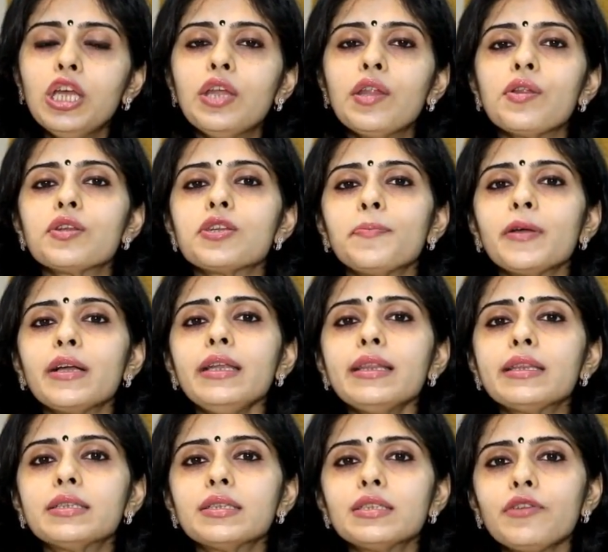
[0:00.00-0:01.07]
So typically
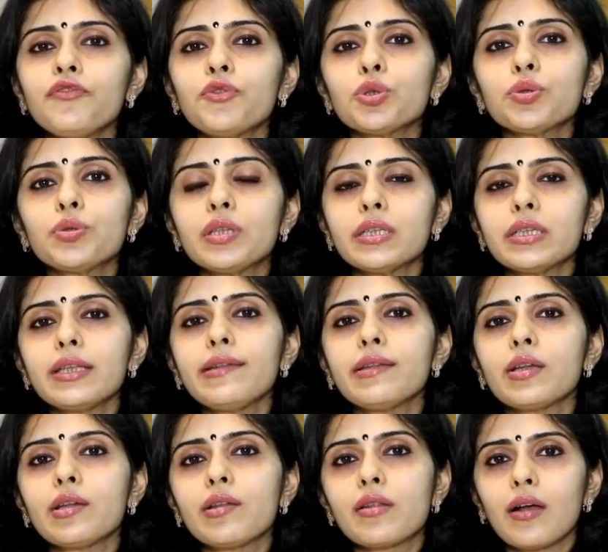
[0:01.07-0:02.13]
34 to
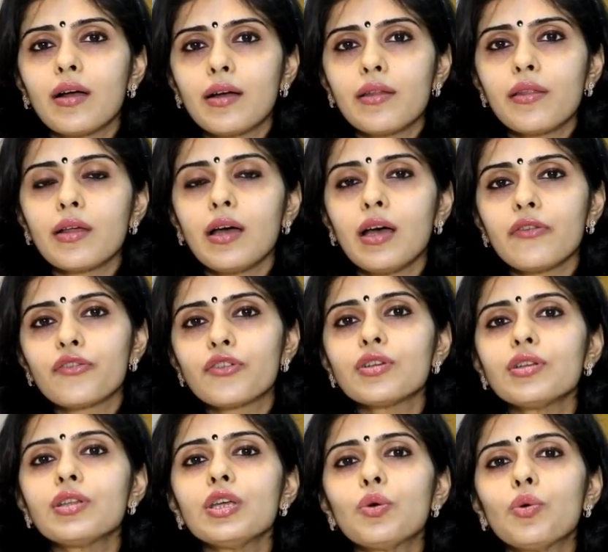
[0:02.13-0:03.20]
36 hours
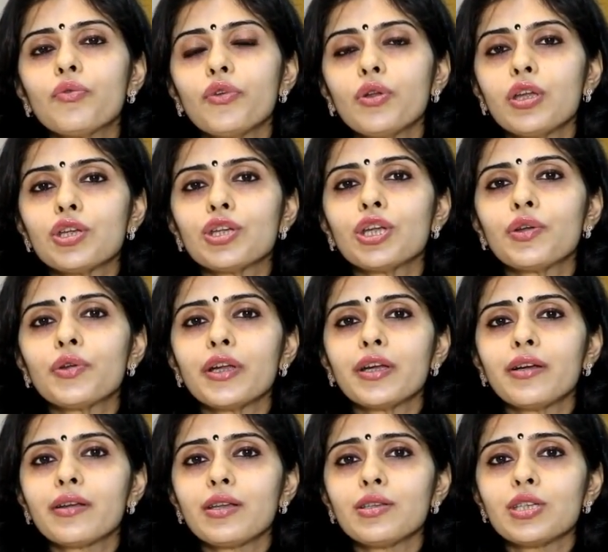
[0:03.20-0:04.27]
after the ovulation
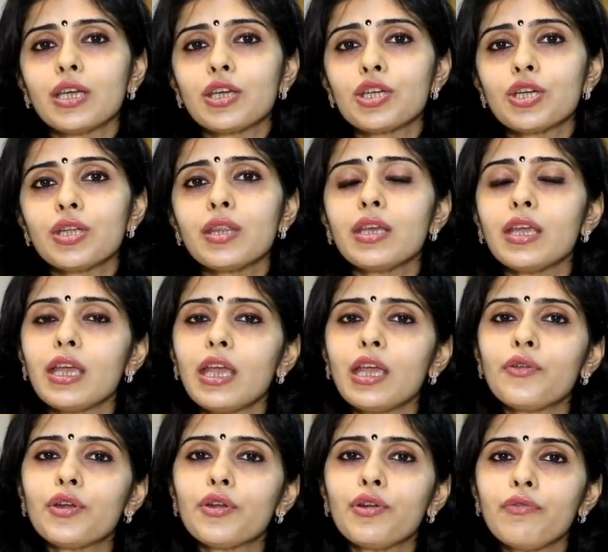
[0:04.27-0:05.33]
trigger injection, the
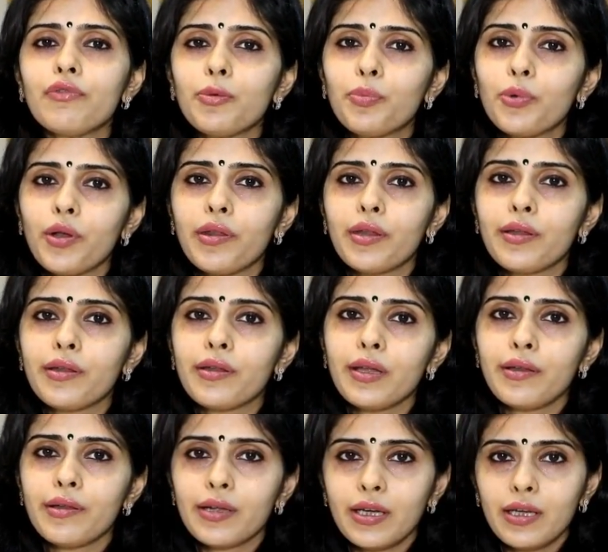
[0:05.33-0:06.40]
egg retrieval process
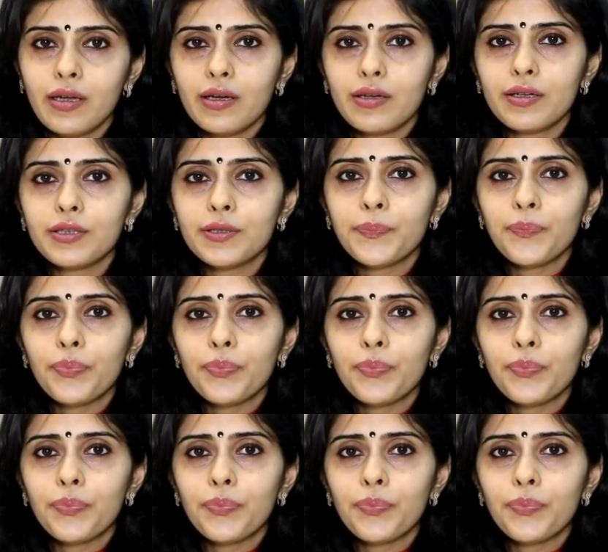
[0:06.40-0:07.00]
is conducted.